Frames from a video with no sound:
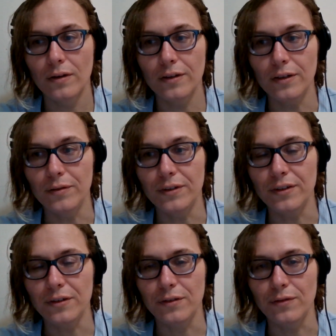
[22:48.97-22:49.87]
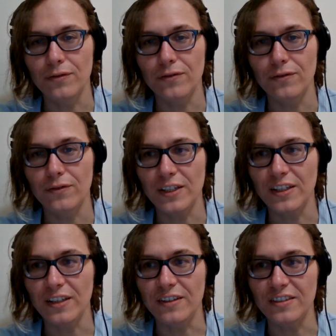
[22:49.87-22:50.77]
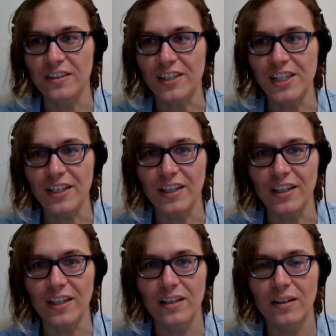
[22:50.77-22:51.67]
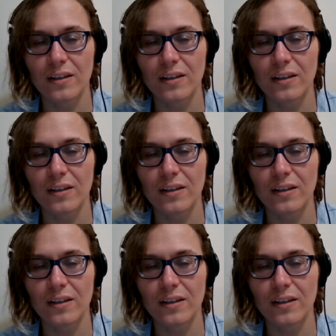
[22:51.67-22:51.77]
She was so fucking sneaky.